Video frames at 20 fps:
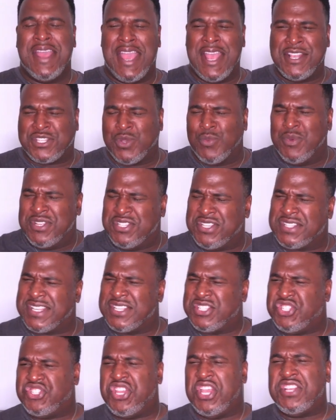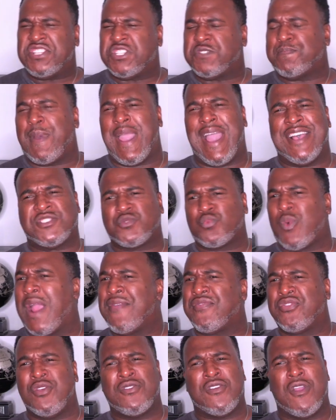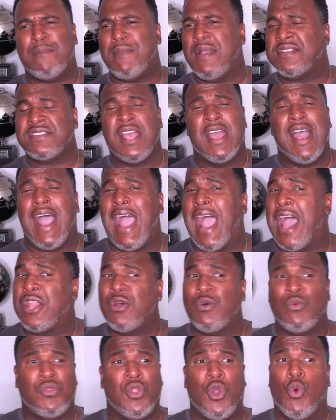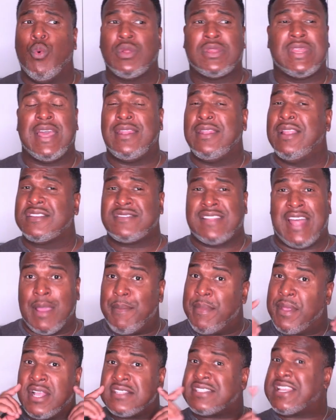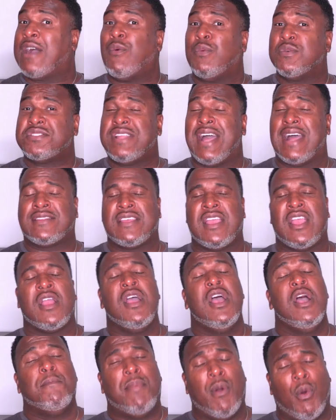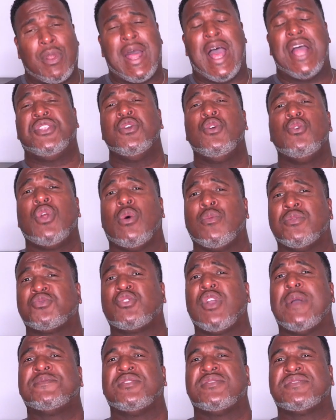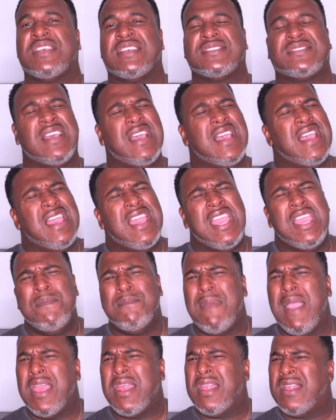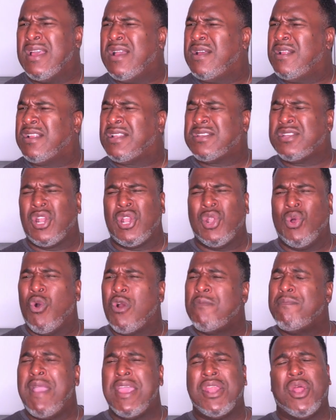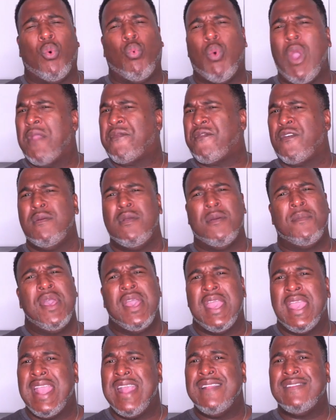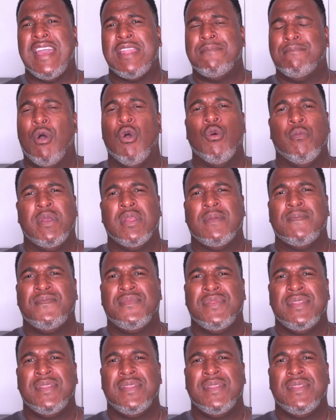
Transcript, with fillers: And so when Jesus, Jesus passed right through their midst, I don't know what that looks like because I was not there. But what I do know is Scripture says he made it, uh, the Lord made a way for him in that moment.